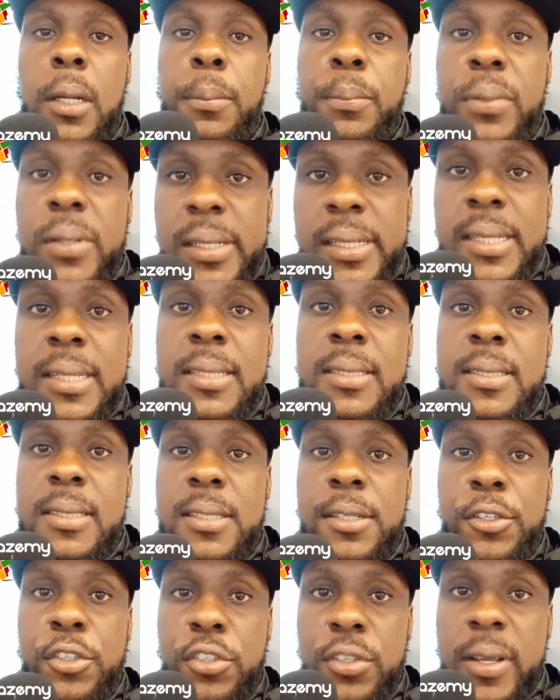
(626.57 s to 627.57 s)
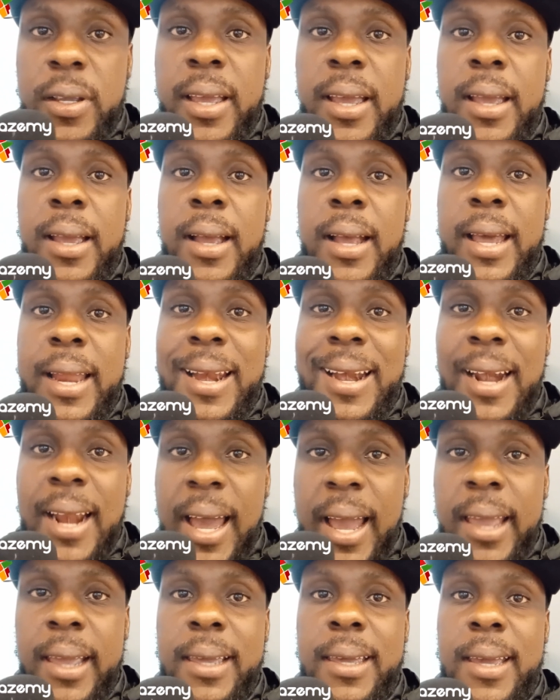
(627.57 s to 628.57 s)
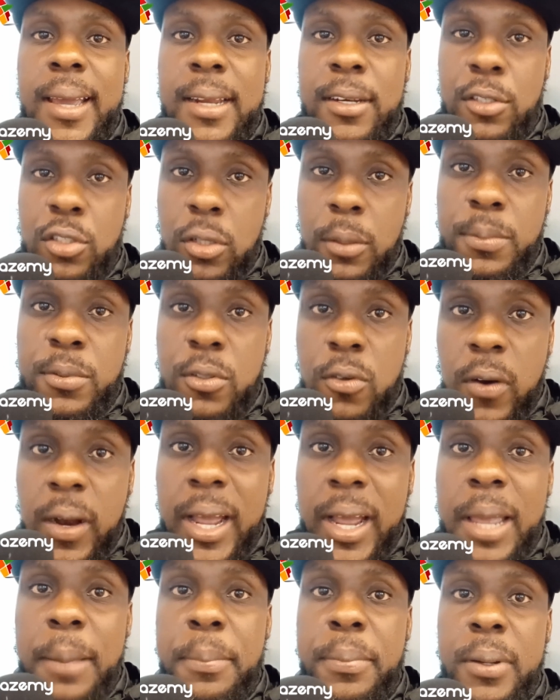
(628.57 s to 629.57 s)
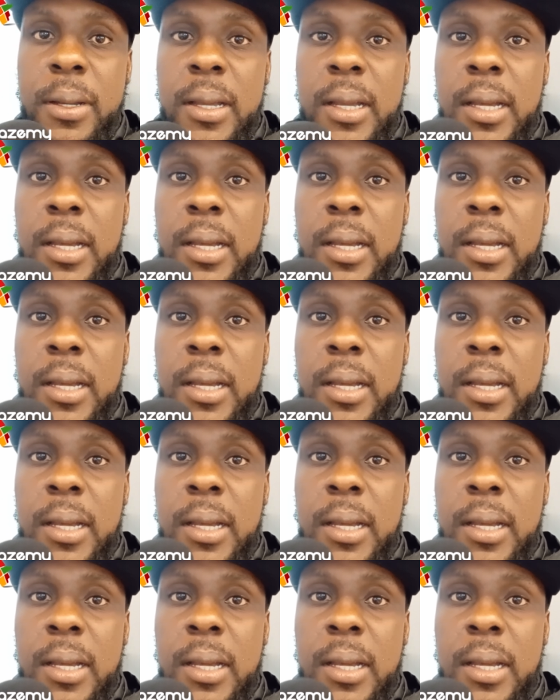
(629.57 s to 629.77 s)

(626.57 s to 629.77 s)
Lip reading: Please share and like and subscribe,